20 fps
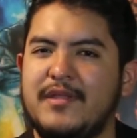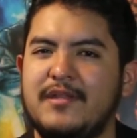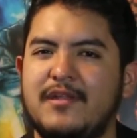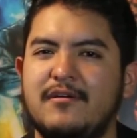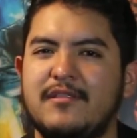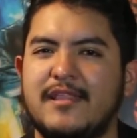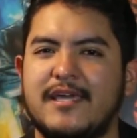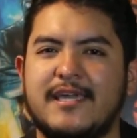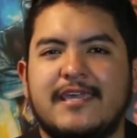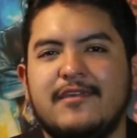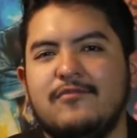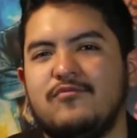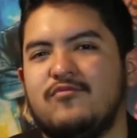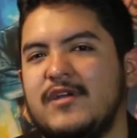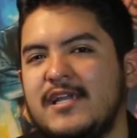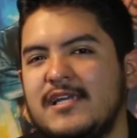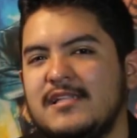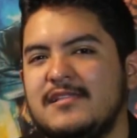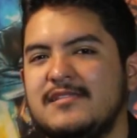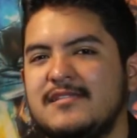note. Like, he
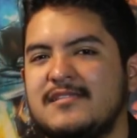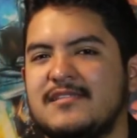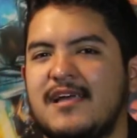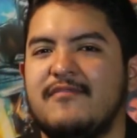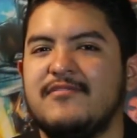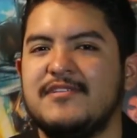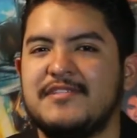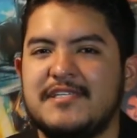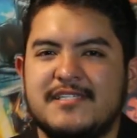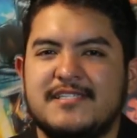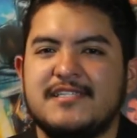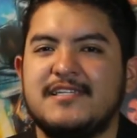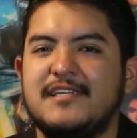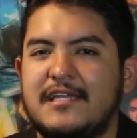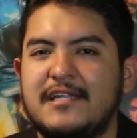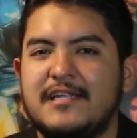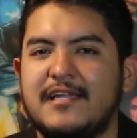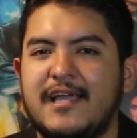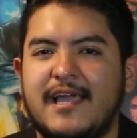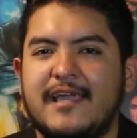wins, obviously he's the
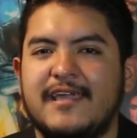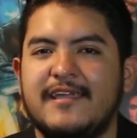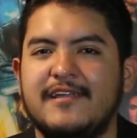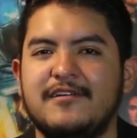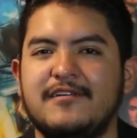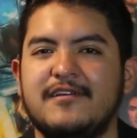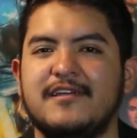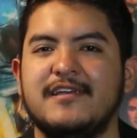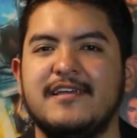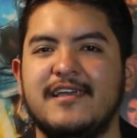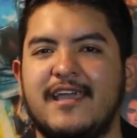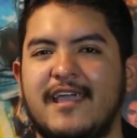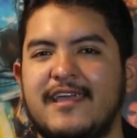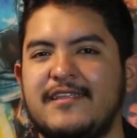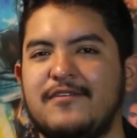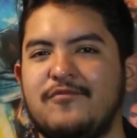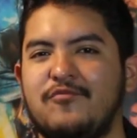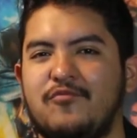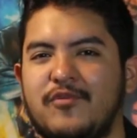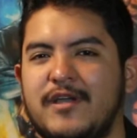good guy here, and
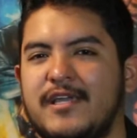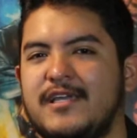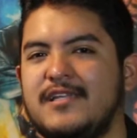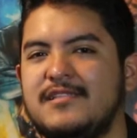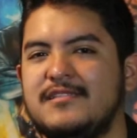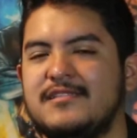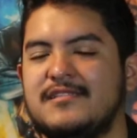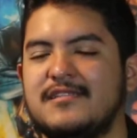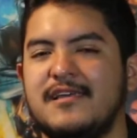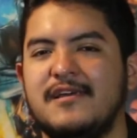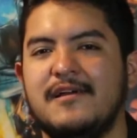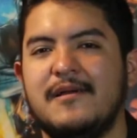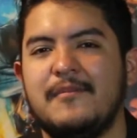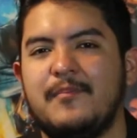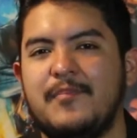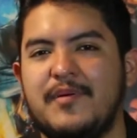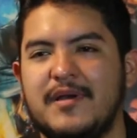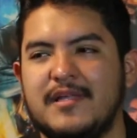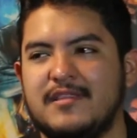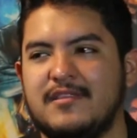he wins,
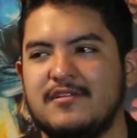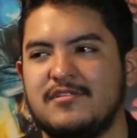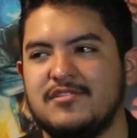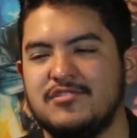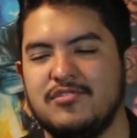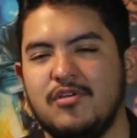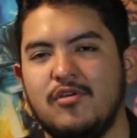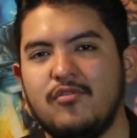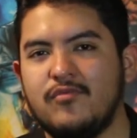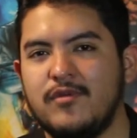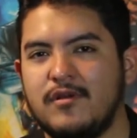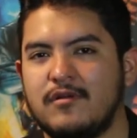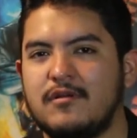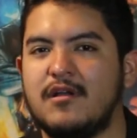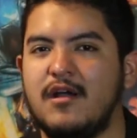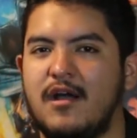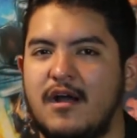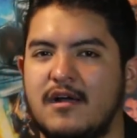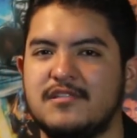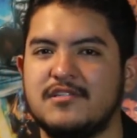but there's no real
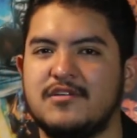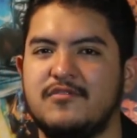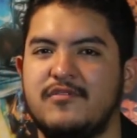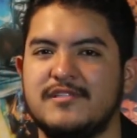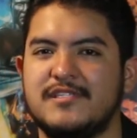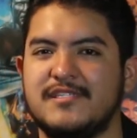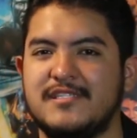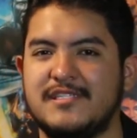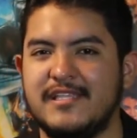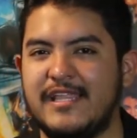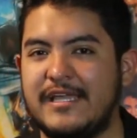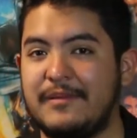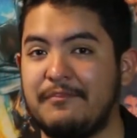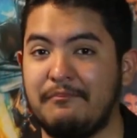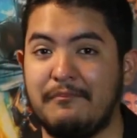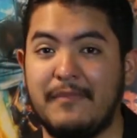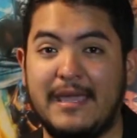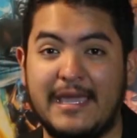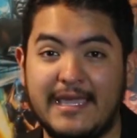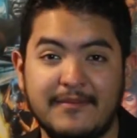consequences until like
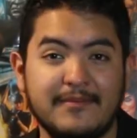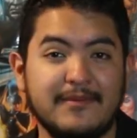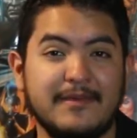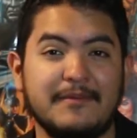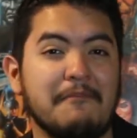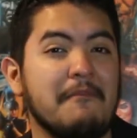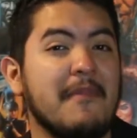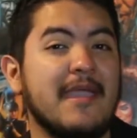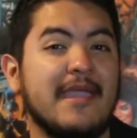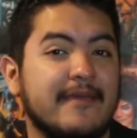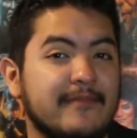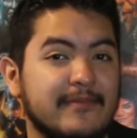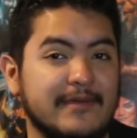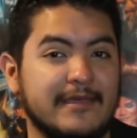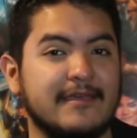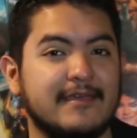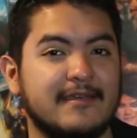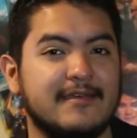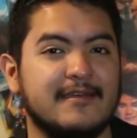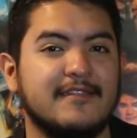
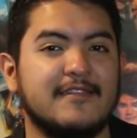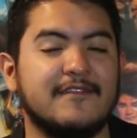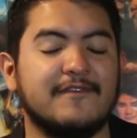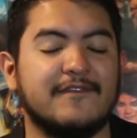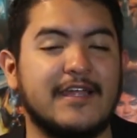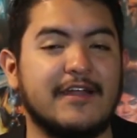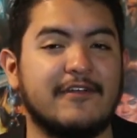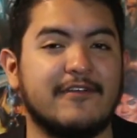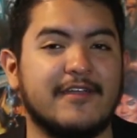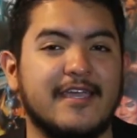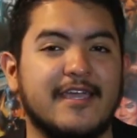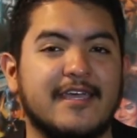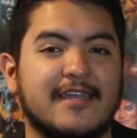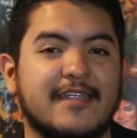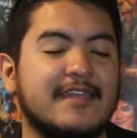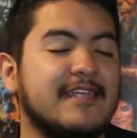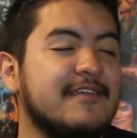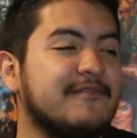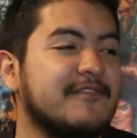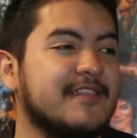maybe the very end,
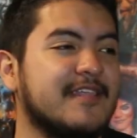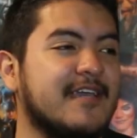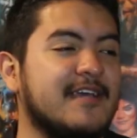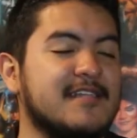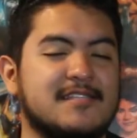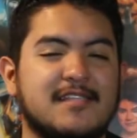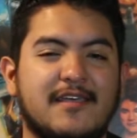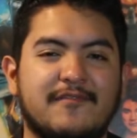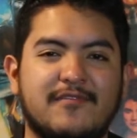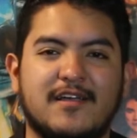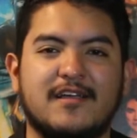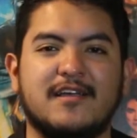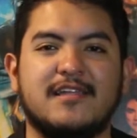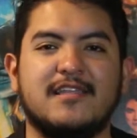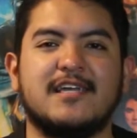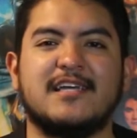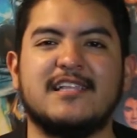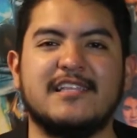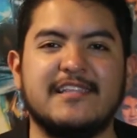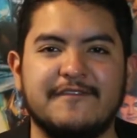and even then it's left like
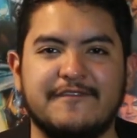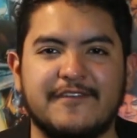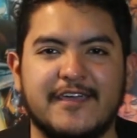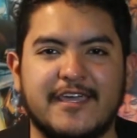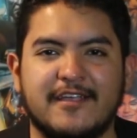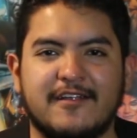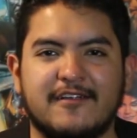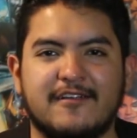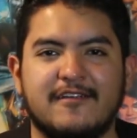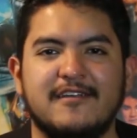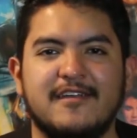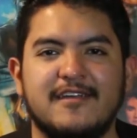on a cliffhanger,